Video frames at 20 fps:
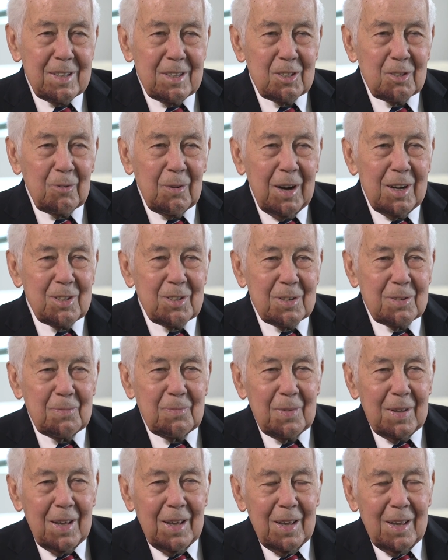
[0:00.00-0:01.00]
situation.
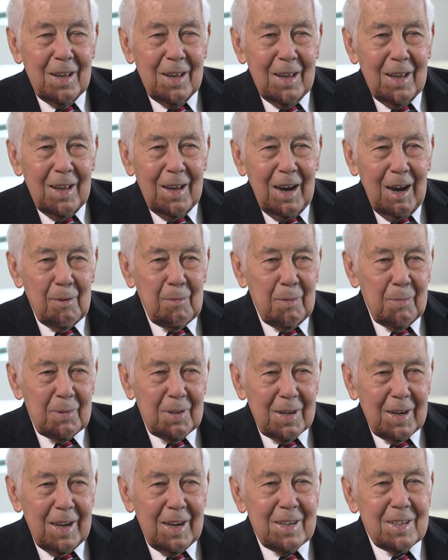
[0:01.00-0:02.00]
I remember
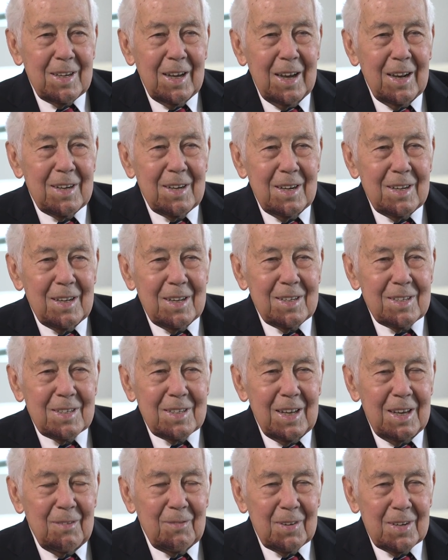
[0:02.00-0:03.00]
the late Ted
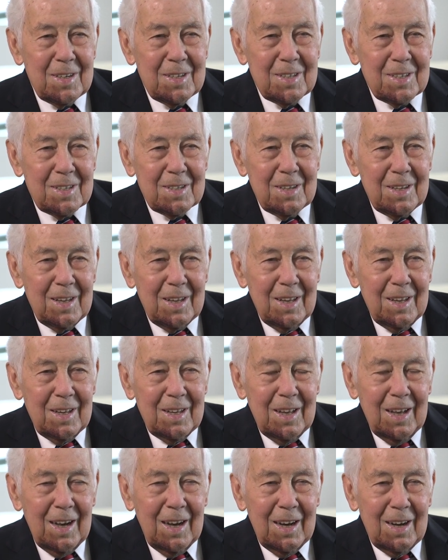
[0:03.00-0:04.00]
Stevens,
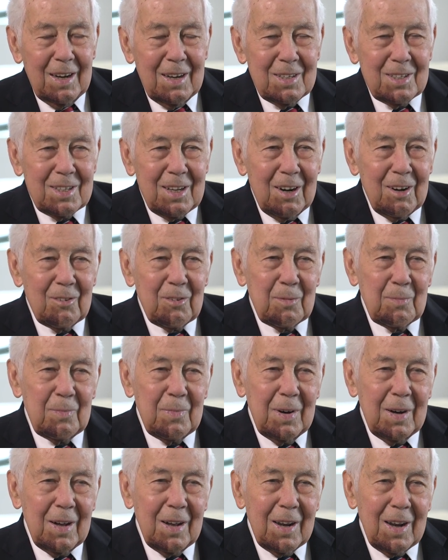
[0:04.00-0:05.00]
senator
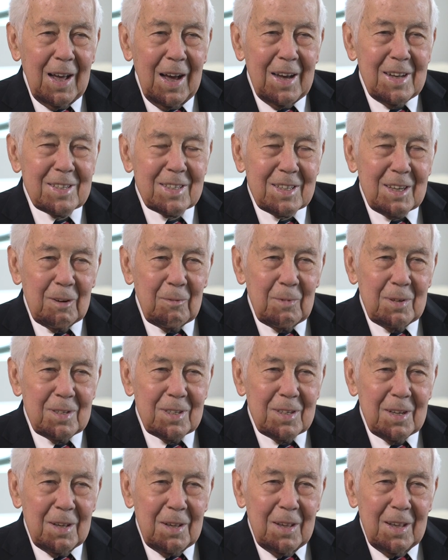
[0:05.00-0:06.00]
from Alaska,
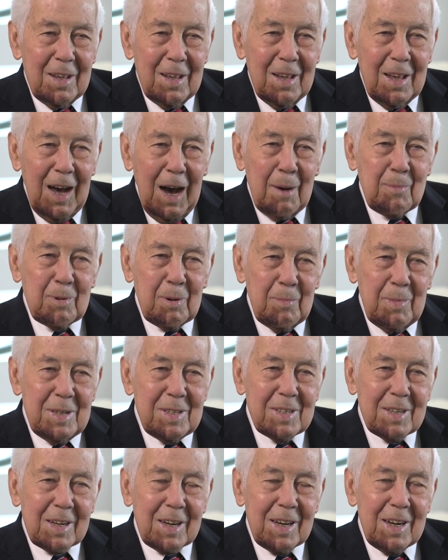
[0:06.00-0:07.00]
was
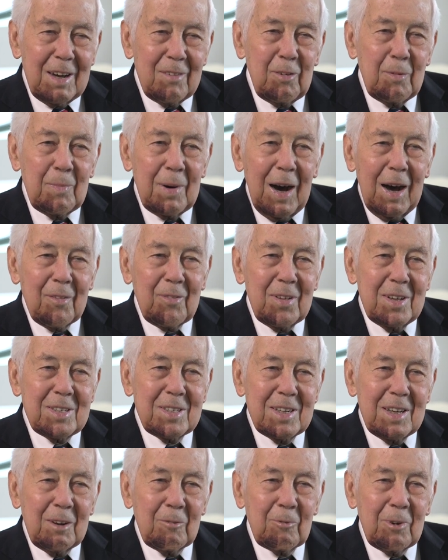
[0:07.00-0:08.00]
optimistic enough about
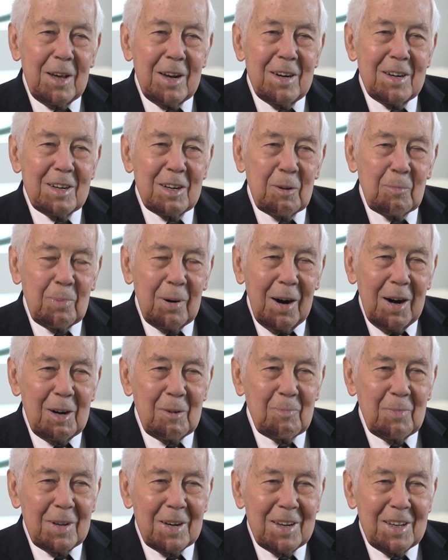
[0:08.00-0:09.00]
this. He rented an
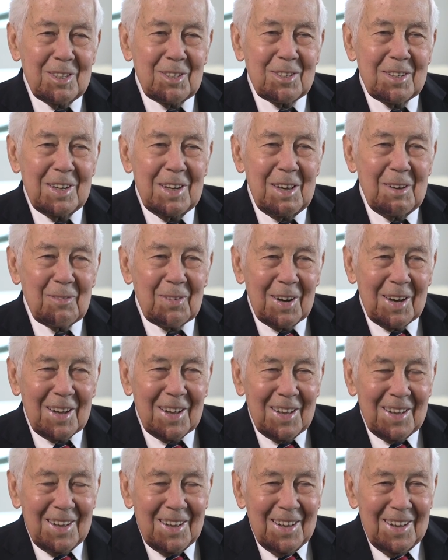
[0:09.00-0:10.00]
apartment in Geneva,
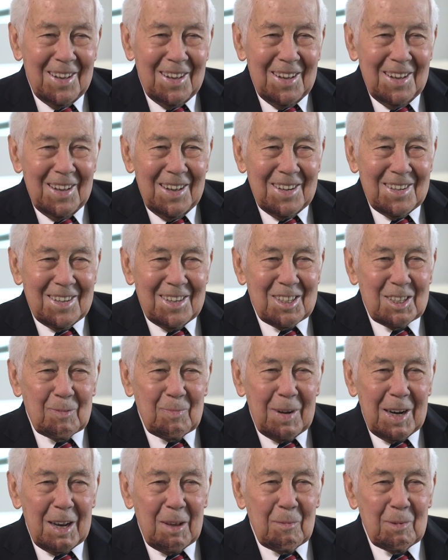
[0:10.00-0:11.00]

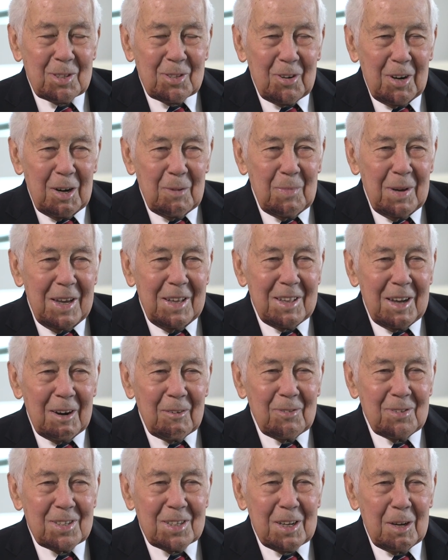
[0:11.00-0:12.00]
anticipating he was going to be there
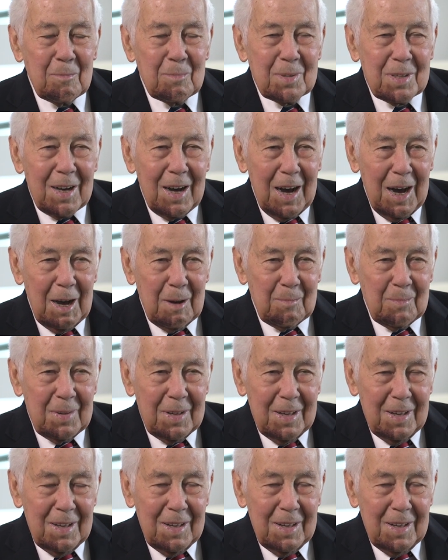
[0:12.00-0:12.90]
for some time.